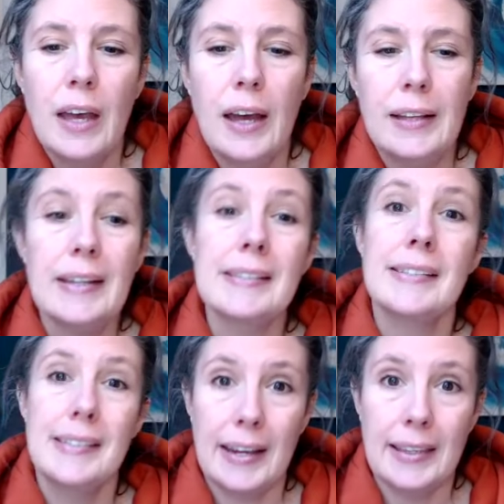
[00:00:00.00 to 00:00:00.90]
And that's
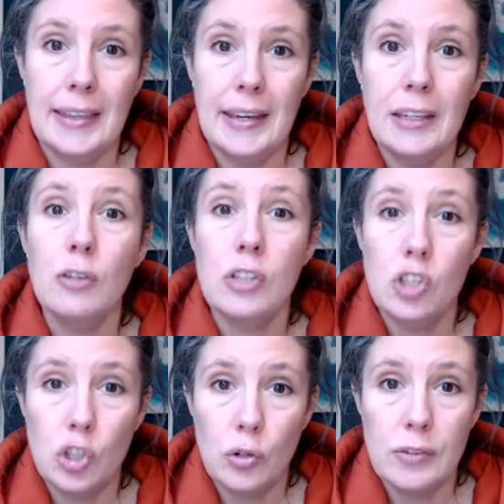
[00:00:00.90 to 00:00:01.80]
the second thing, your
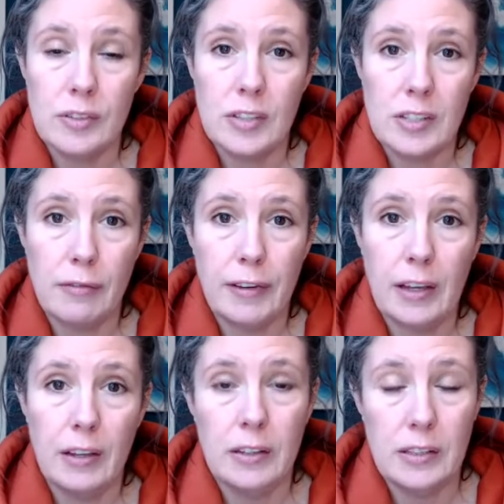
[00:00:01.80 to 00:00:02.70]
insurance
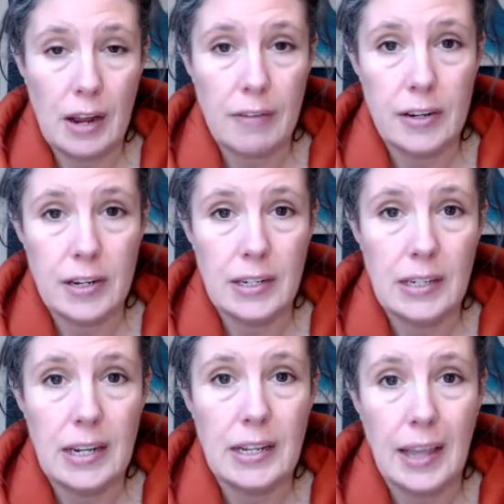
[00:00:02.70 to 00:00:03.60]
certificate. You definitely
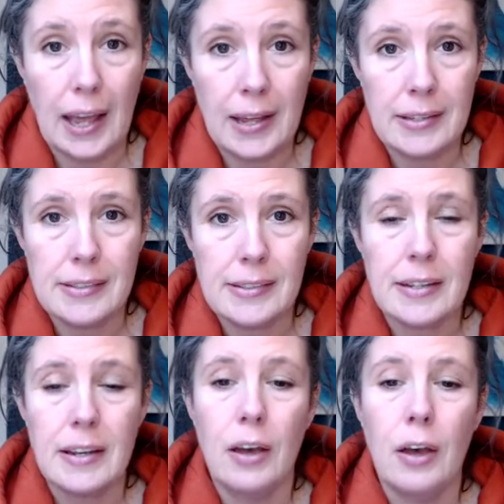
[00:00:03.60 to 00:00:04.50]
need that
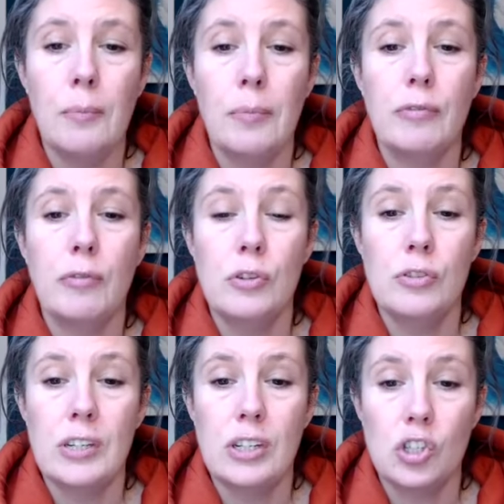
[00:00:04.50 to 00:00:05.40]
before
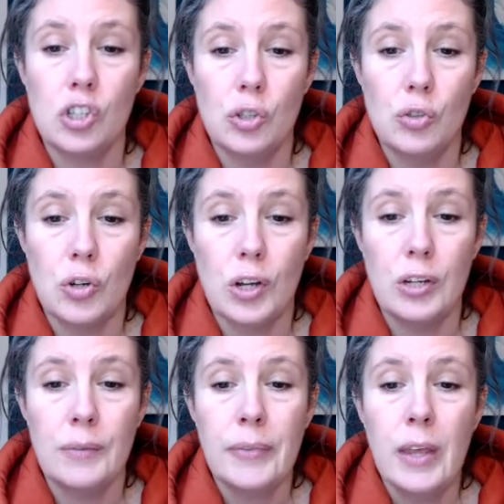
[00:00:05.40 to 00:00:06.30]
you teach
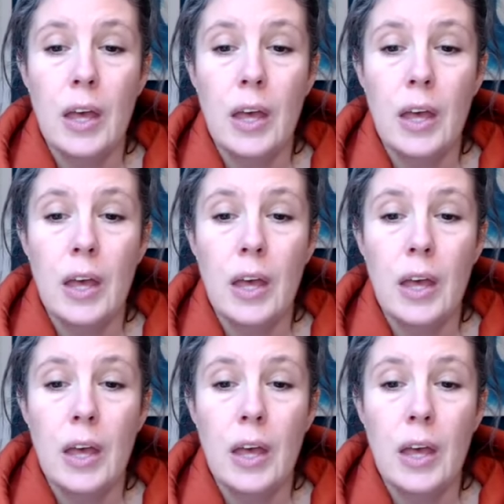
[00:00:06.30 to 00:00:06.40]
children.